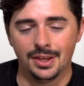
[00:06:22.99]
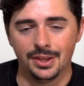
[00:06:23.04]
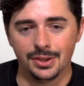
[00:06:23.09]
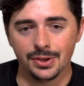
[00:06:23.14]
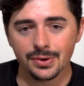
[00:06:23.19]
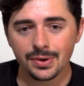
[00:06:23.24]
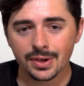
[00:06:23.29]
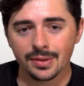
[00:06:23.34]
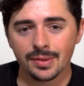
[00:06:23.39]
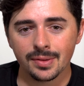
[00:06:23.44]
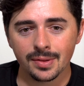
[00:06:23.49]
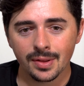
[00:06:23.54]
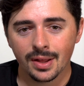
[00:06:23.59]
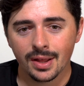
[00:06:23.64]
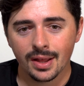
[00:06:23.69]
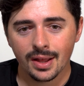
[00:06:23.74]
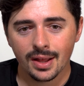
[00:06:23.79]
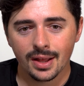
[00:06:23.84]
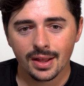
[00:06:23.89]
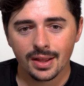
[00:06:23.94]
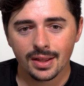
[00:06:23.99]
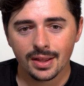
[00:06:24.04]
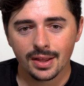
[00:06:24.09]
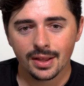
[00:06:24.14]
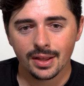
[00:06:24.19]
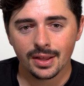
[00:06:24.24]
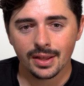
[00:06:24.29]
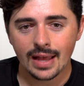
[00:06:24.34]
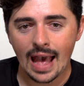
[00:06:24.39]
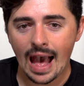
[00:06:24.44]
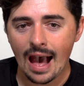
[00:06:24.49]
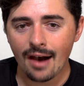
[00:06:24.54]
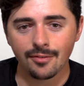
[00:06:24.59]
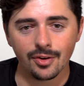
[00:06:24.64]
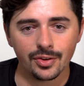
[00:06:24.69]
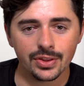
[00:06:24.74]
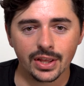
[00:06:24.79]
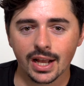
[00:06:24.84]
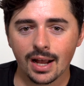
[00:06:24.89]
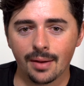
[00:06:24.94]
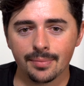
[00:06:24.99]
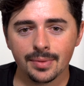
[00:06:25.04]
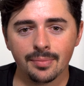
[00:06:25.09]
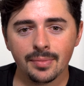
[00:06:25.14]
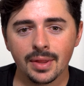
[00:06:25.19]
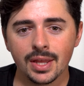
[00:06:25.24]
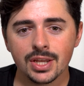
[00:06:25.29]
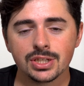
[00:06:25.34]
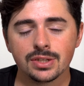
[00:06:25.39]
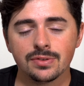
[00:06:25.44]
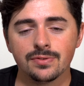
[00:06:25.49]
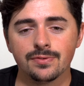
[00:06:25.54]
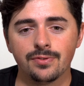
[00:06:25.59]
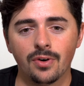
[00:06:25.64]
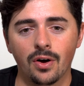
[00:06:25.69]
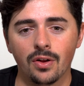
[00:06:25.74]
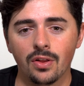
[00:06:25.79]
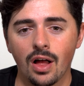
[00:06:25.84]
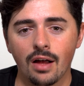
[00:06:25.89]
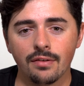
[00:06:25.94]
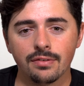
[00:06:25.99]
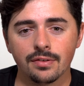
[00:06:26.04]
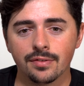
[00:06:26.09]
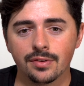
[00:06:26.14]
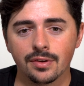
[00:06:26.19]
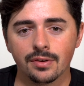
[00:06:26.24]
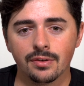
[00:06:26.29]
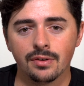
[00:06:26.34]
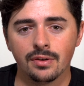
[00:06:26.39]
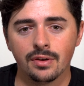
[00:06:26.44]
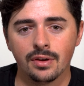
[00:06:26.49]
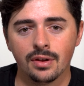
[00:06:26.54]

You can have all the condemnation fall off of you.